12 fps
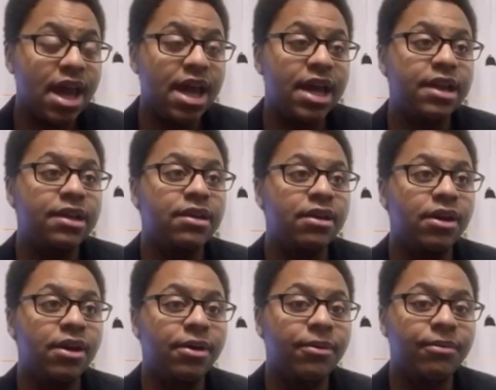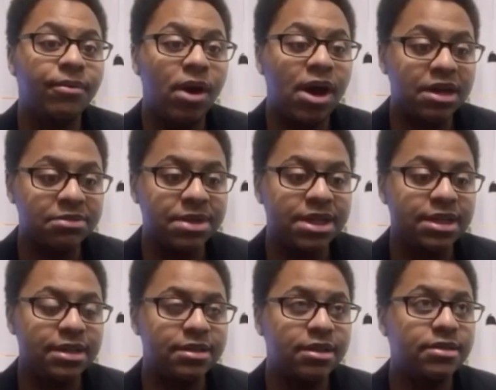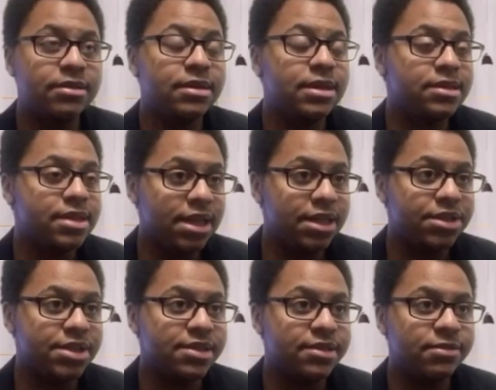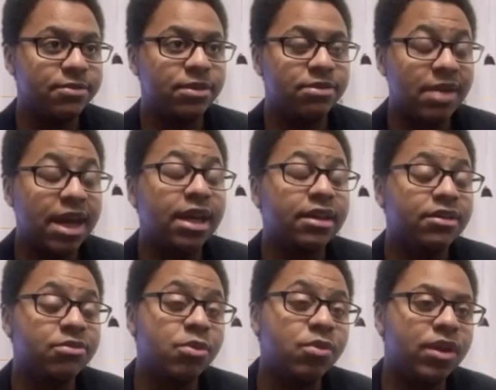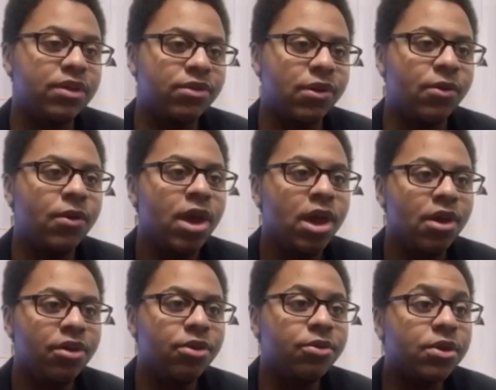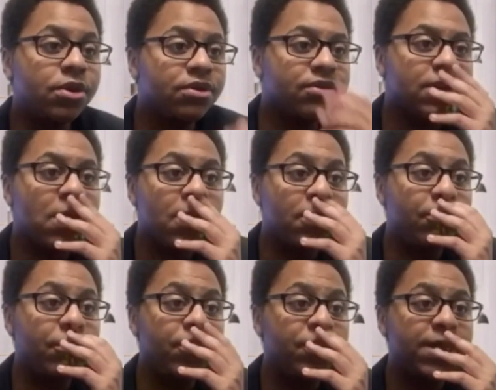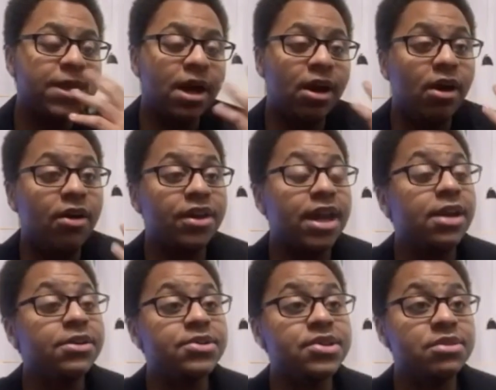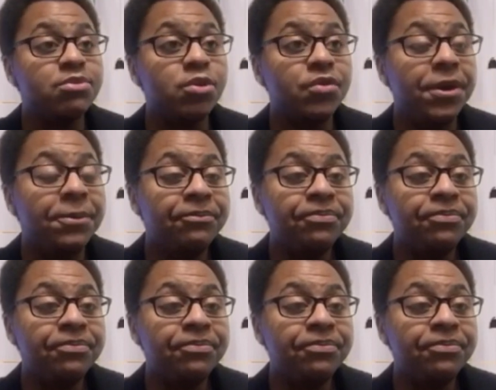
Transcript: and augmented intelligence with making this movie. So you'll notice in all the movie, all the characters in the movie,